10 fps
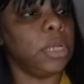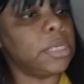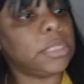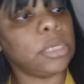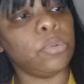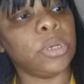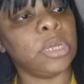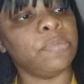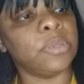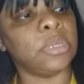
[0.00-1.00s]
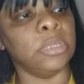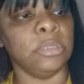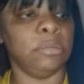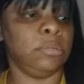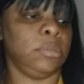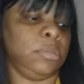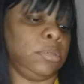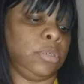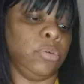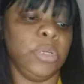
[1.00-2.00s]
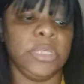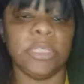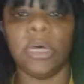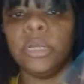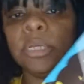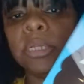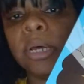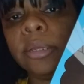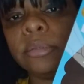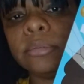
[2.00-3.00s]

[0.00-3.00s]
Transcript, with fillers: let's see we'll give it the... So this is Honey Nut